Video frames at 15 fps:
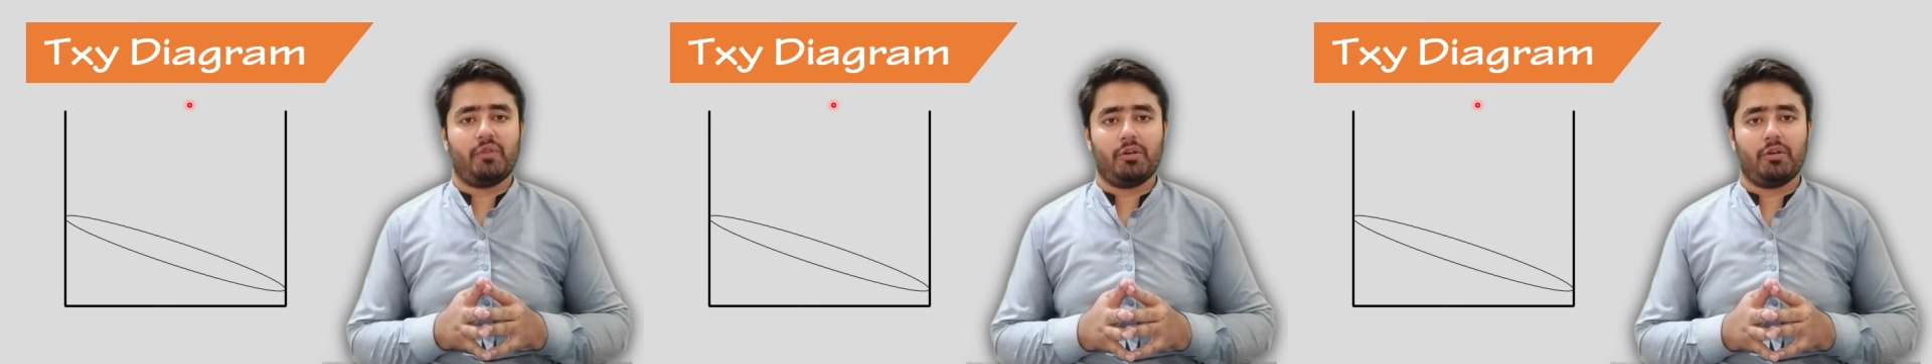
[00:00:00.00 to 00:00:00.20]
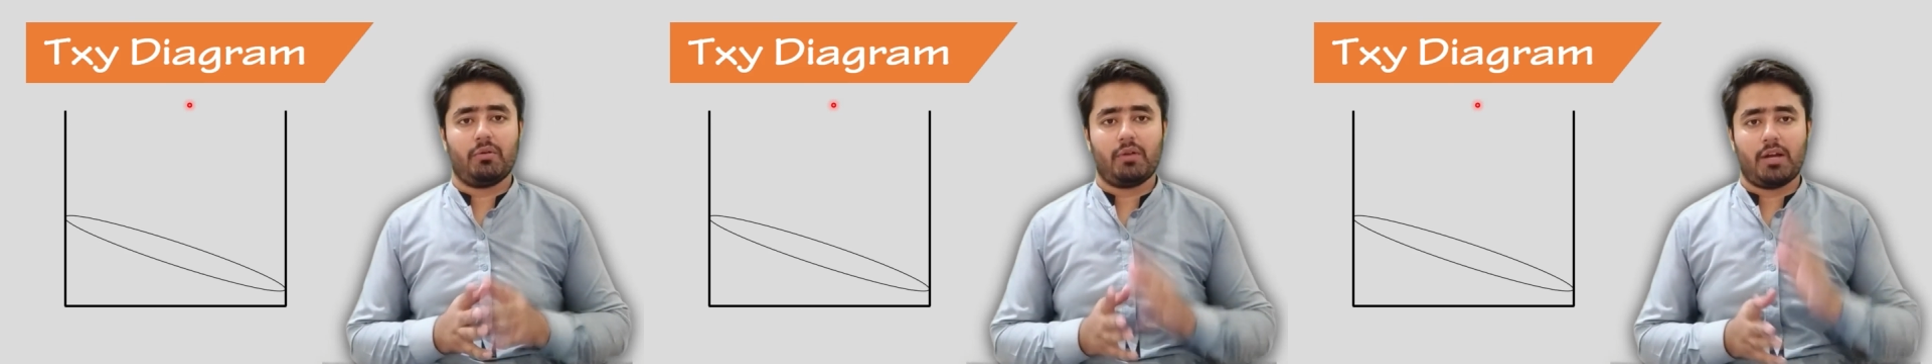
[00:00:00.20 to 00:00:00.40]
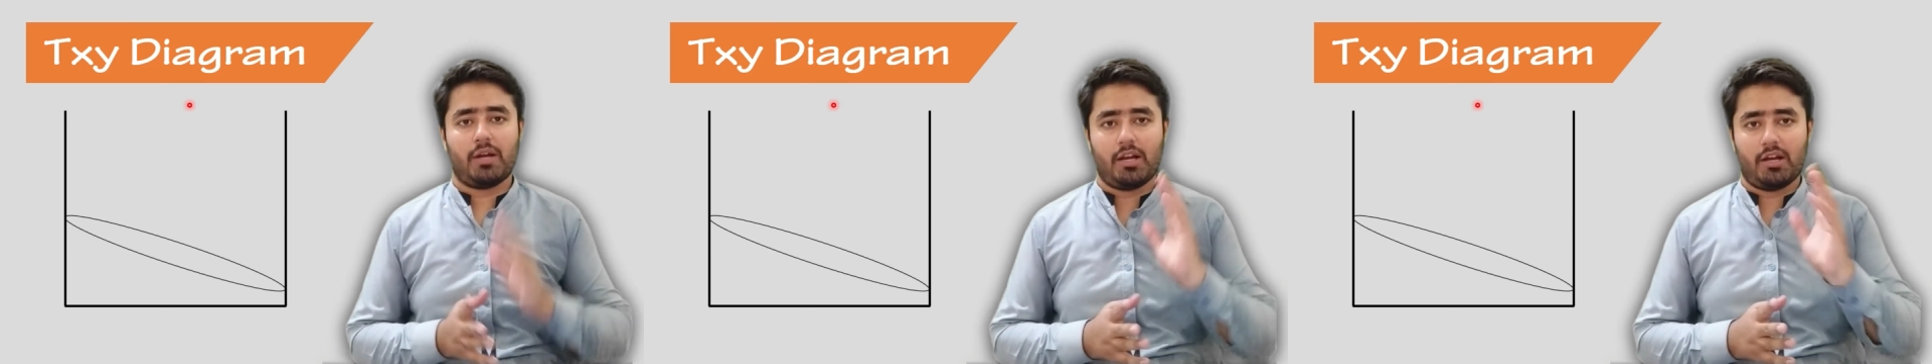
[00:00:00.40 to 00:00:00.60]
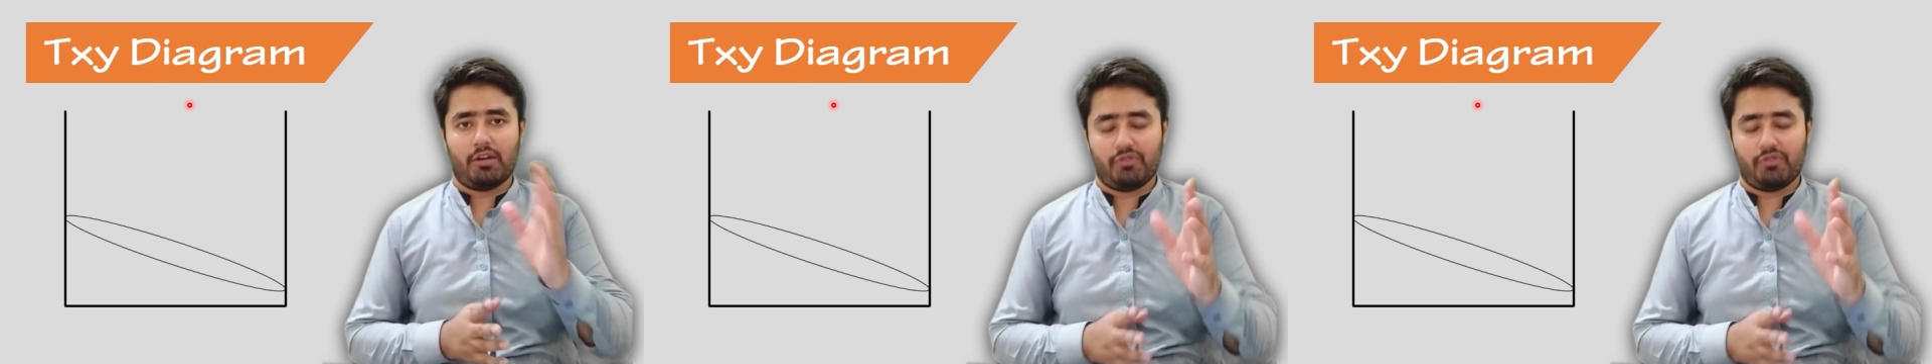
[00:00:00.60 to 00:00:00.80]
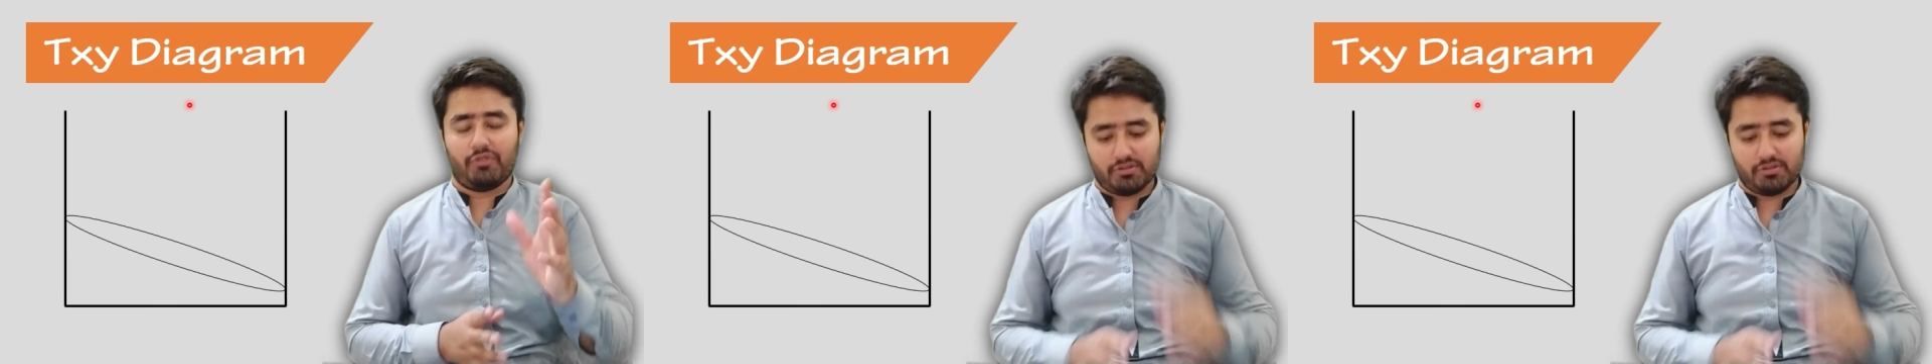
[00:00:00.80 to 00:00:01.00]
video.
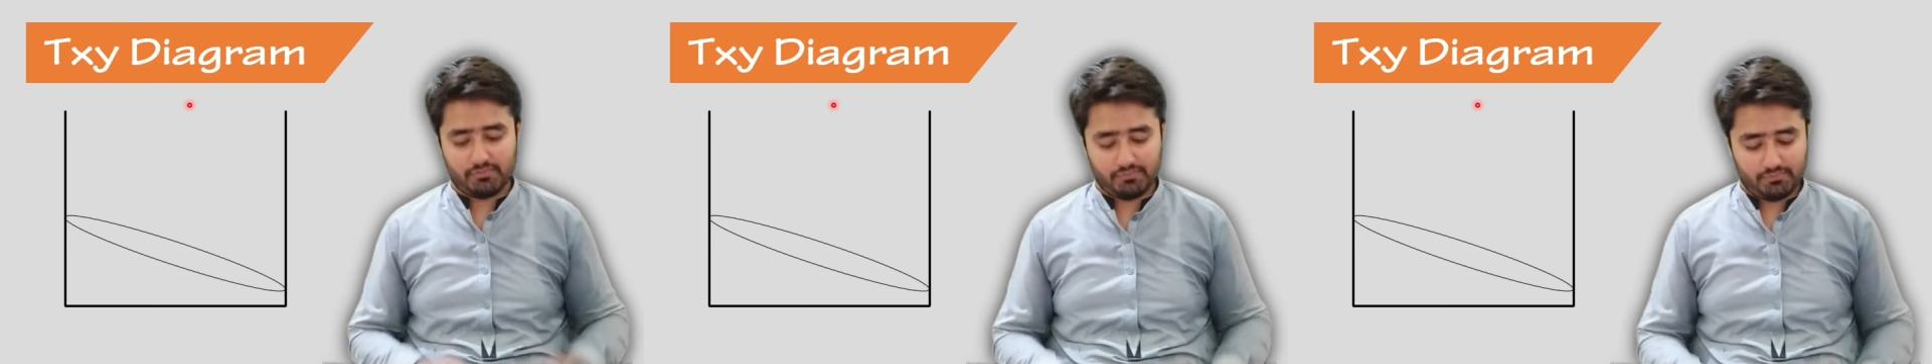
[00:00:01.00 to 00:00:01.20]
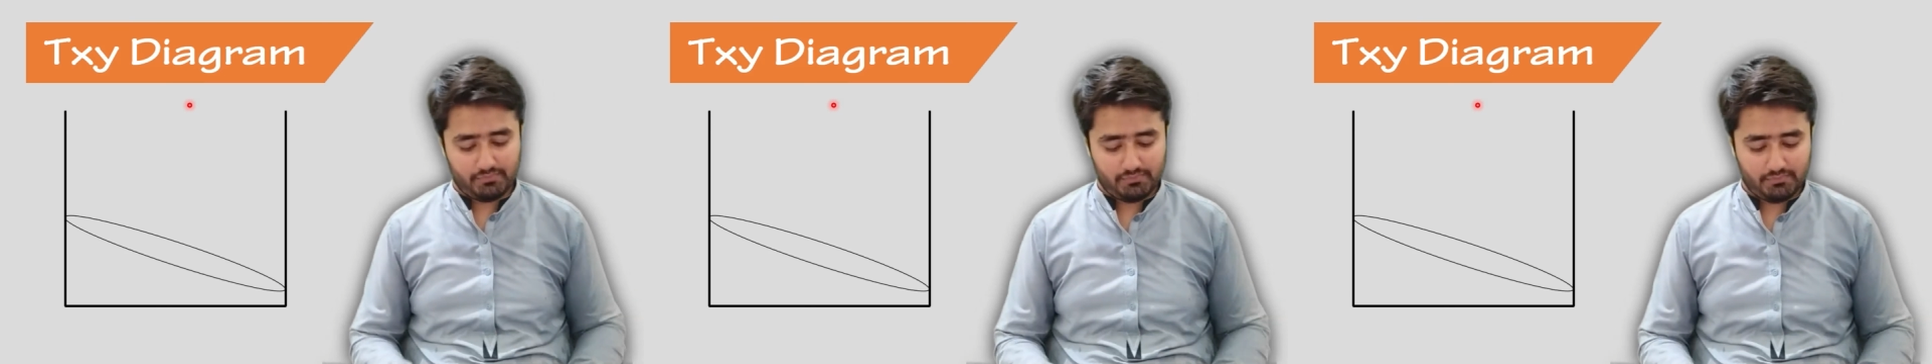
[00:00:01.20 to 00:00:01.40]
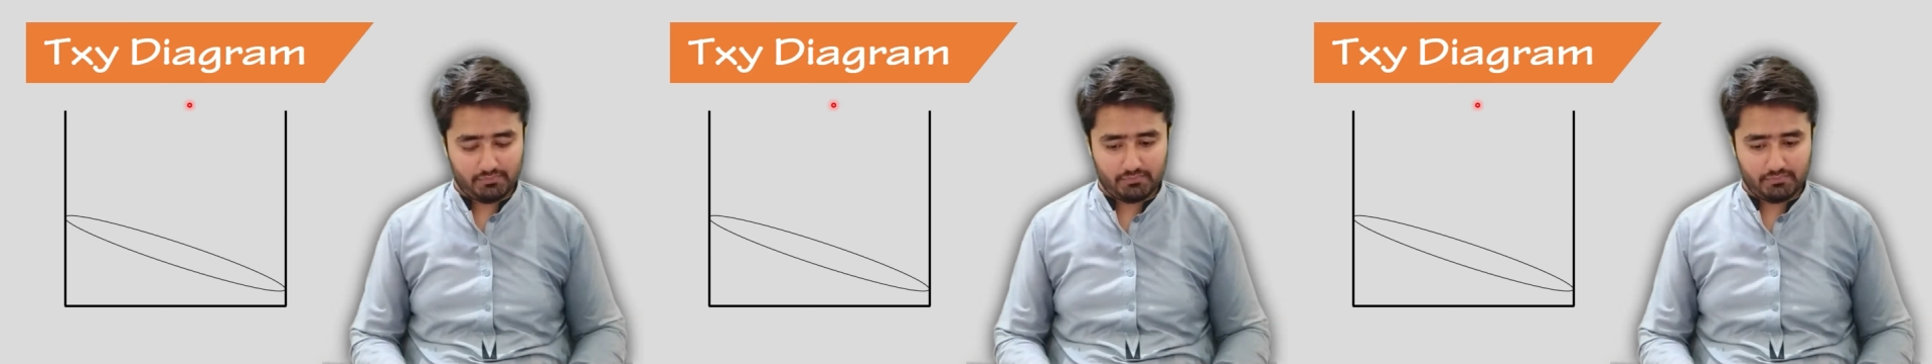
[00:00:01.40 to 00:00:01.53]
Allah Hafiz.